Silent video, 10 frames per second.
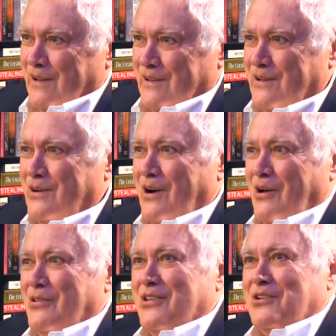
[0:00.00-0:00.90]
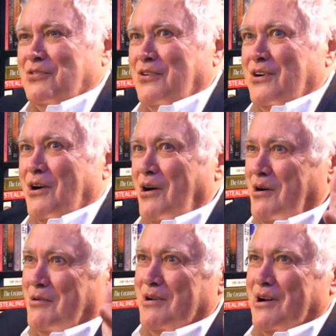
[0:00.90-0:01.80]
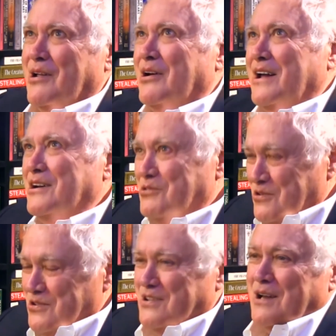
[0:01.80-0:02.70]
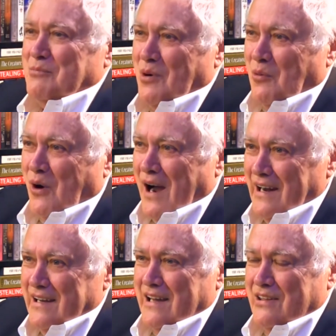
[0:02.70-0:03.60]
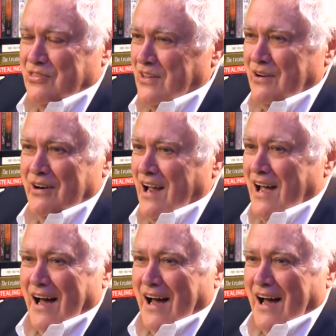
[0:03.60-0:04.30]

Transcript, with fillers: you know, this phenomenal, interesting, but wacky theory.